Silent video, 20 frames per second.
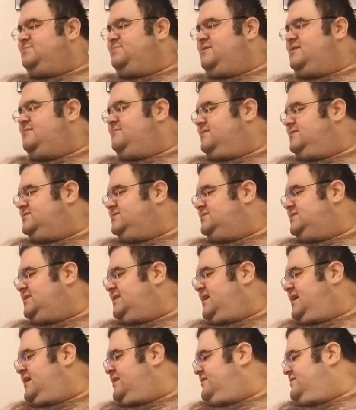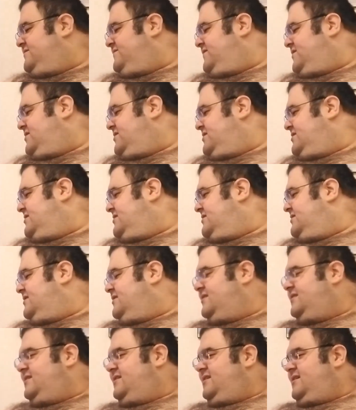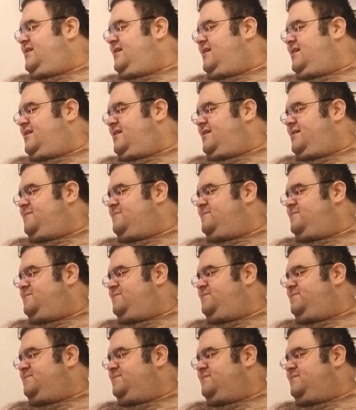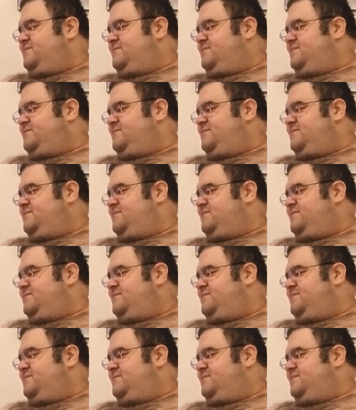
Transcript: pretty much the end of our um,